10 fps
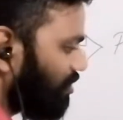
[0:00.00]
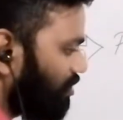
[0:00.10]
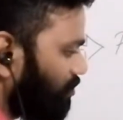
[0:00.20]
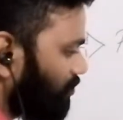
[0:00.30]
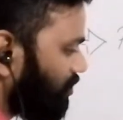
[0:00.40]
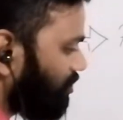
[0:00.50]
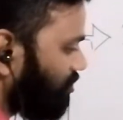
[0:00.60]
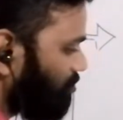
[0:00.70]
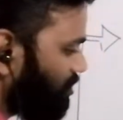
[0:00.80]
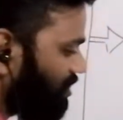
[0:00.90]
the
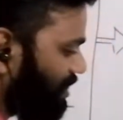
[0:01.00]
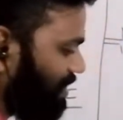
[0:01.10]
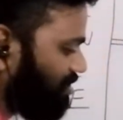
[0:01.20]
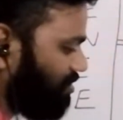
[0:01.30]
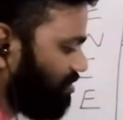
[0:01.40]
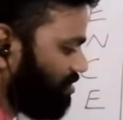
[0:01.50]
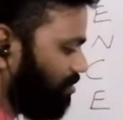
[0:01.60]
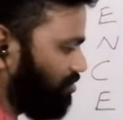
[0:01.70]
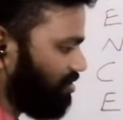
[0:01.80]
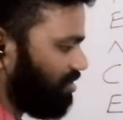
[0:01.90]
verb is the
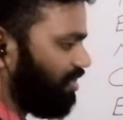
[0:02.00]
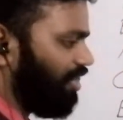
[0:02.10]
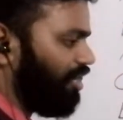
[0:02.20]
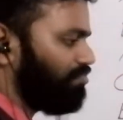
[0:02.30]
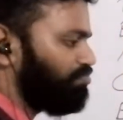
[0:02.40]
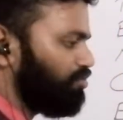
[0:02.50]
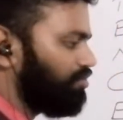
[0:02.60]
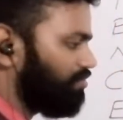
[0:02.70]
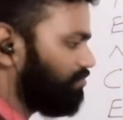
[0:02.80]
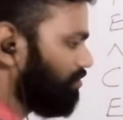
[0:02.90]
subject. A
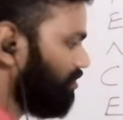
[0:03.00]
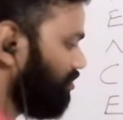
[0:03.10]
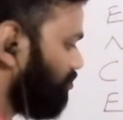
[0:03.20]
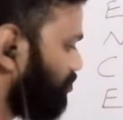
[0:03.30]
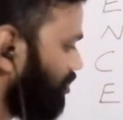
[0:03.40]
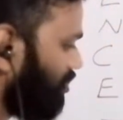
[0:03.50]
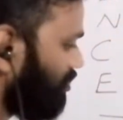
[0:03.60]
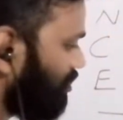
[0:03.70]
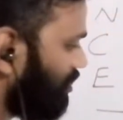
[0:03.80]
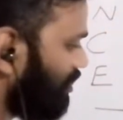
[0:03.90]
beautiful bird.